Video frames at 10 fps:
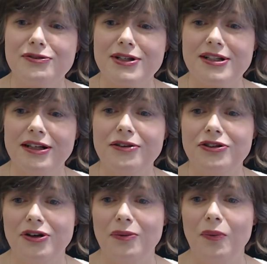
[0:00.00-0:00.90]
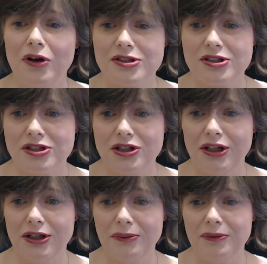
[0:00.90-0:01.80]
resolution was
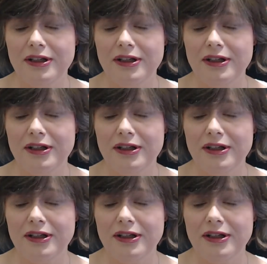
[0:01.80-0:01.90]
to